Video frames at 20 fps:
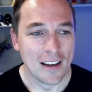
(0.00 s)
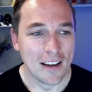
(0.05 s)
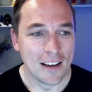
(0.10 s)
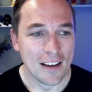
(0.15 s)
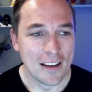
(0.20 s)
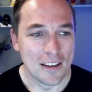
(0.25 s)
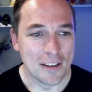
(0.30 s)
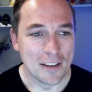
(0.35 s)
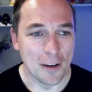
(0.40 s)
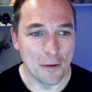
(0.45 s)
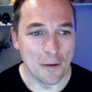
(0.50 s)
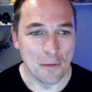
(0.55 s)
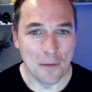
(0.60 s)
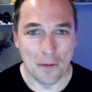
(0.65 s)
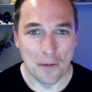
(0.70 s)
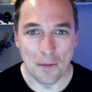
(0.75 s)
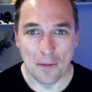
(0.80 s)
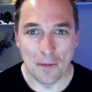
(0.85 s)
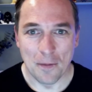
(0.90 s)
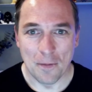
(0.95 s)
So
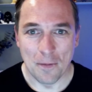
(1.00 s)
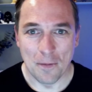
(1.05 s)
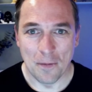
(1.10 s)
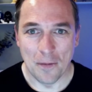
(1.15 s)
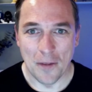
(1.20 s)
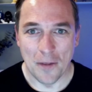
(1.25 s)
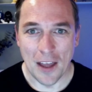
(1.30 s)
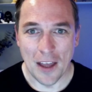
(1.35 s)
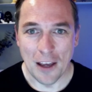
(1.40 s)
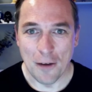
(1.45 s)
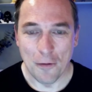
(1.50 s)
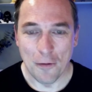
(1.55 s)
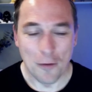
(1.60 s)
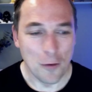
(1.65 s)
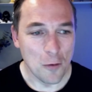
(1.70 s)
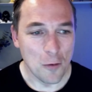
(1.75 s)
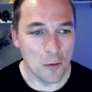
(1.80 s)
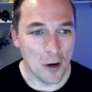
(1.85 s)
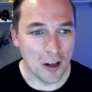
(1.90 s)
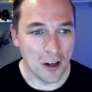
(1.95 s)
thank you
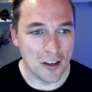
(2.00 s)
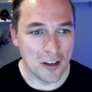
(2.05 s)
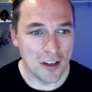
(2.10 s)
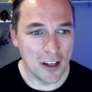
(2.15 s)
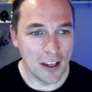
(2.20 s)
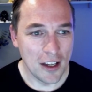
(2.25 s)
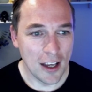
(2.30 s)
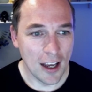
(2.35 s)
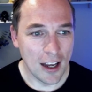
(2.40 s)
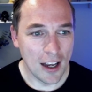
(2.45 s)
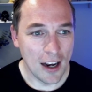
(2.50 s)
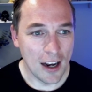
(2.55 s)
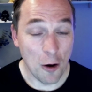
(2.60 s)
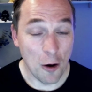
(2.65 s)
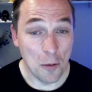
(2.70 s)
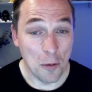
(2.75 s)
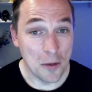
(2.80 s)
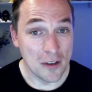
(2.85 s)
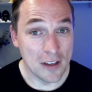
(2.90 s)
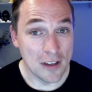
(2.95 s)
for watching. And I
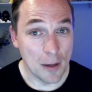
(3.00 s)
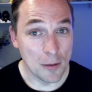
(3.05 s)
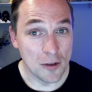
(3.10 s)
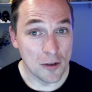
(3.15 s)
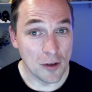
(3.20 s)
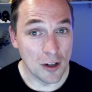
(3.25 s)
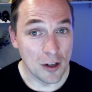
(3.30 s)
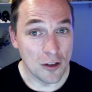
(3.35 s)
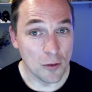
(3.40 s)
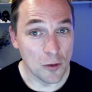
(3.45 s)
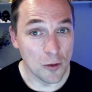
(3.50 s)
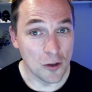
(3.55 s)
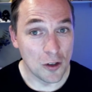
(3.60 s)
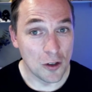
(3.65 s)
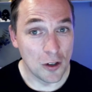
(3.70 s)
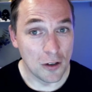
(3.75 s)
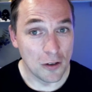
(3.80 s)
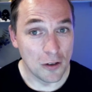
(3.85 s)
hope this demonstration was,